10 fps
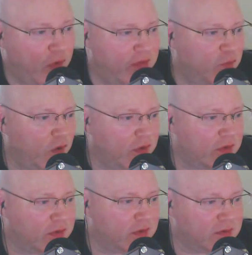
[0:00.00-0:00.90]
than
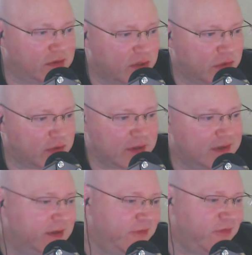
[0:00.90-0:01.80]
one tonal
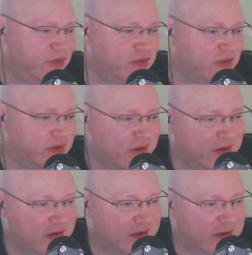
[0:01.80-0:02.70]
difference.
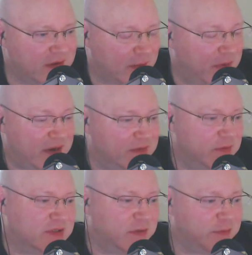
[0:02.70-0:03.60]
I
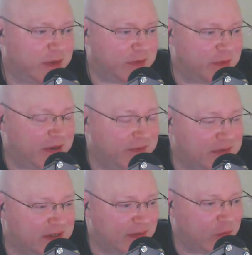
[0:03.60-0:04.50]
mean, some people would
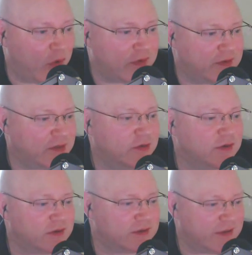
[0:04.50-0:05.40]
even say one
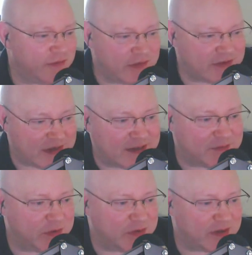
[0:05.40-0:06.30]
tonal difference is
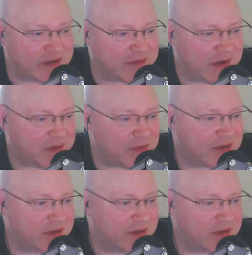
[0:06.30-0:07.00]
music as well.